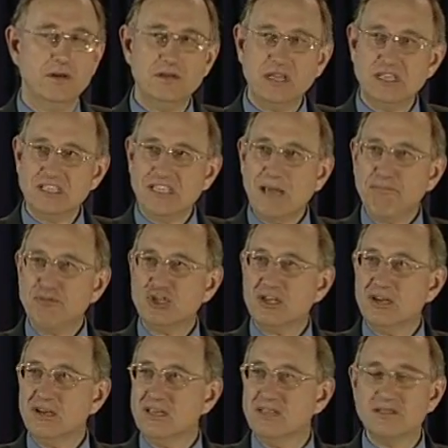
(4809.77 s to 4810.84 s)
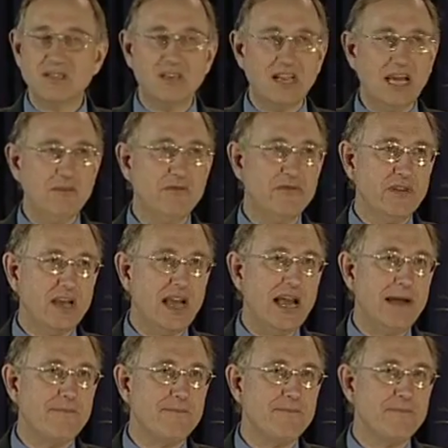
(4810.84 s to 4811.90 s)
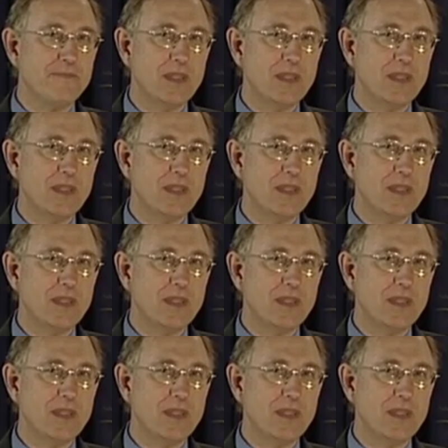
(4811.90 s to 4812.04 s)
Deception is the name of the game.